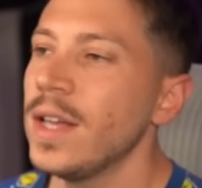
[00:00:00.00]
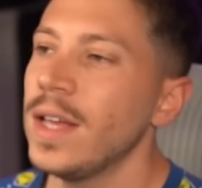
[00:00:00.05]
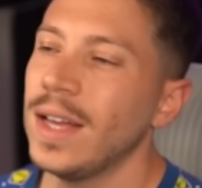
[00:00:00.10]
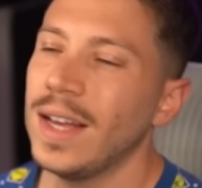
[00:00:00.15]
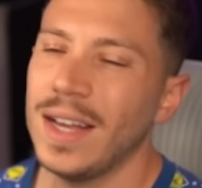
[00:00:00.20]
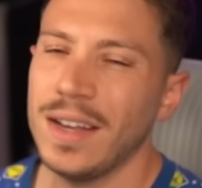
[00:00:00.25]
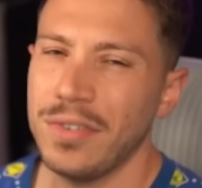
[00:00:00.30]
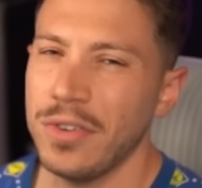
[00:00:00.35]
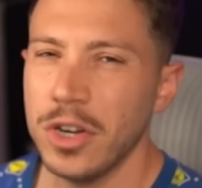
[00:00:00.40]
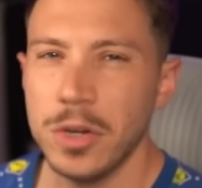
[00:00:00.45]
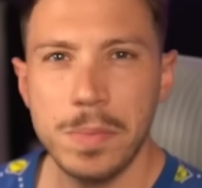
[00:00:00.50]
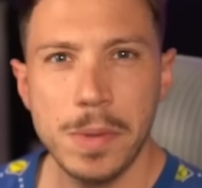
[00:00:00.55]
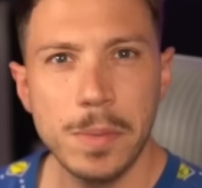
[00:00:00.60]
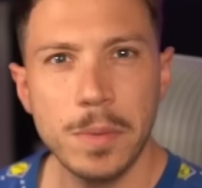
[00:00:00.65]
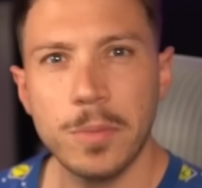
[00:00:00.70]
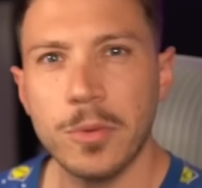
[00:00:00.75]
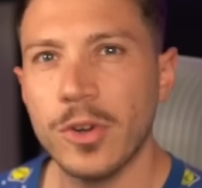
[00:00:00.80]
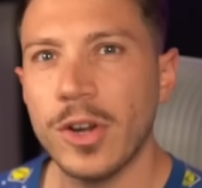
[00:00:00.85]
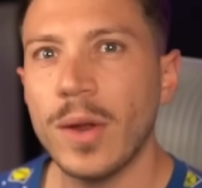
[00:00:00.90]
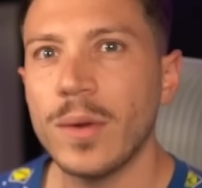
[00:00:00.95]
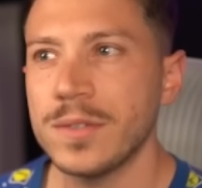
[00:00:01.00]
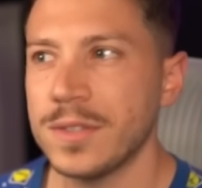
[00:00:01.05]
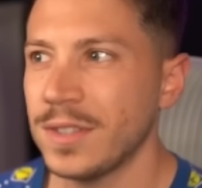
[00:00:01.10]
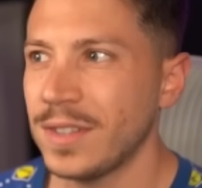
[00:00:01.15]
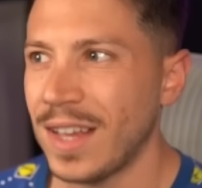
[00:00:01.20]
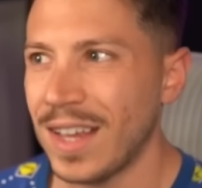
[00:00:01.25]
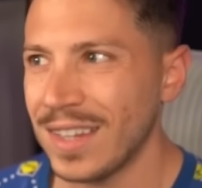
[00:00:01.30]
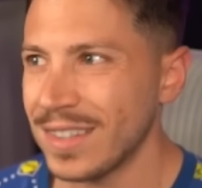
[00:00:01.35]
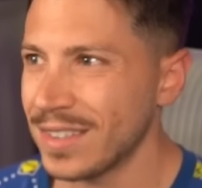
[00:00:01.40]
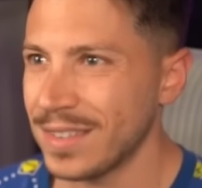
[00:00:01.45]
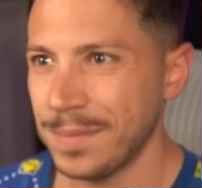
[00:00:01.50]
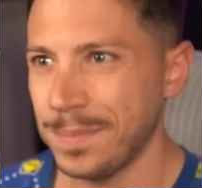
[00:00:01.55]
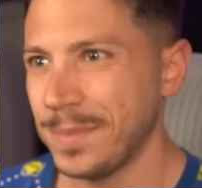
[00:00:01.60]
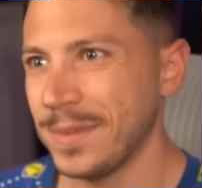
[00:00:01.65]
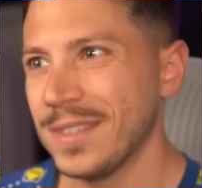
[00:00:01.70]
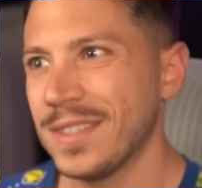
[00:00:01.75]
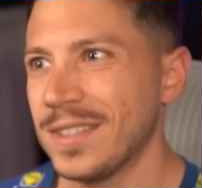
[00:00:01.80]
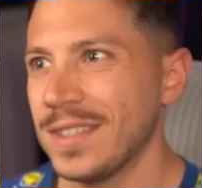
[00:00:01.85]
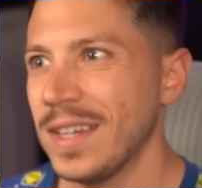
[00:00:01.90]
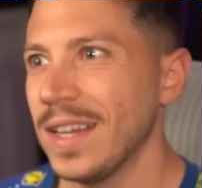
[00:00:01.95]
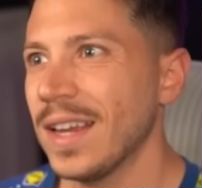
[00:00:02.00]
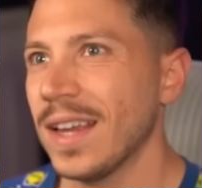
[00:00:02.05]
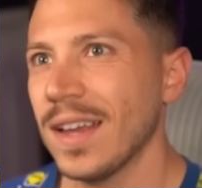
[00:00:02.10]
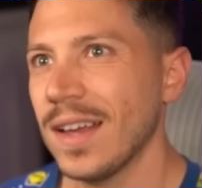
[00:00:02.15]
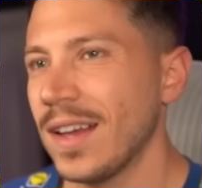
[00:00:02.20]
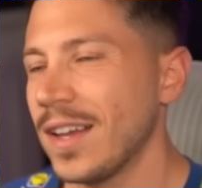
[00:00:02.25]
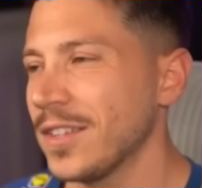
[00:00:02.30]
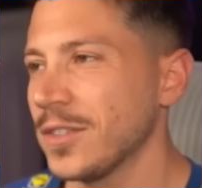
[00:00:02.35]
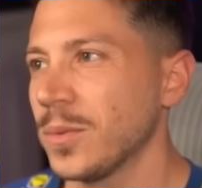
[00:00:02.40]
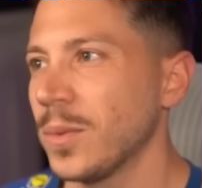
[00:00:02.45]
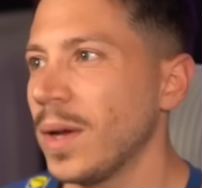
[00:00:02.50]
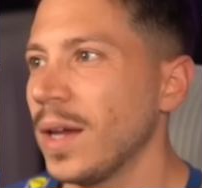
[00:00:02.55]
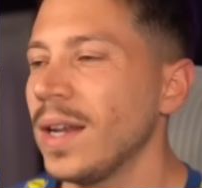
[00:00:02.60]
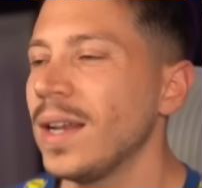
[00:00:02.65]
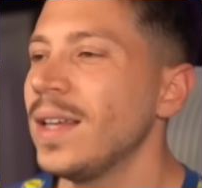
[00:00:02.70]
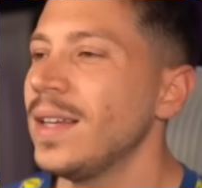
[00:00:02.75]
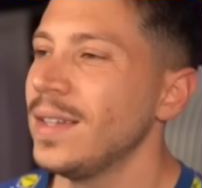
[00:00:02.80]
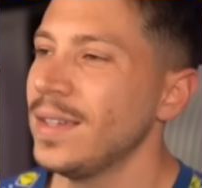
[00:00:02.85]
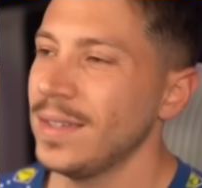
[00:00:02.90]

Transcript: I've heard people pronounce it as Seq as well.